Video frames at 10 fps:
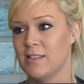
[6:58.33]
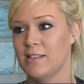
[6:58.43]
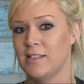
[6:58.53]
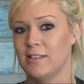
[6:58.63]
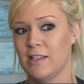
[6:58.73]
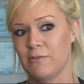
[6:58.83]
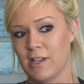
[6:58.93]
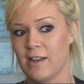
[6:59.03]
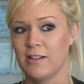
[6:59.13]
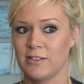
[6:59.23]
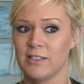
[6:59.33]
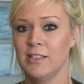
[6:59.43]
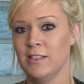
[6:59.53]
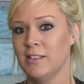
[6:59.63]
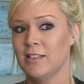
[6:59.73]
and then they were kind of
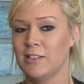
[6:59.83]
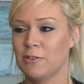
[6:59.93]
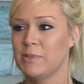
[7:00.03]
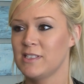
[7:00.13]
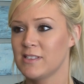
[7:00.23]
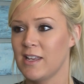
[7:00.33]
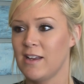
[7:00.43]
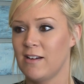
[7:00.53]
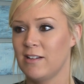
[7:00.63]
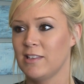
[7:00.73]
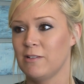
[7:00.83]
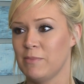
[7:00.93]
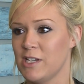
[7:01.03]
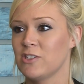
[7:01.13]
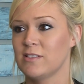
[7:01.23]
a little bit scared, and then
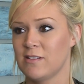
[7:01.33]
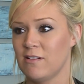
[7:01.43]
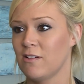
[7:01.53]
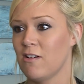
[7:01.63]
patients started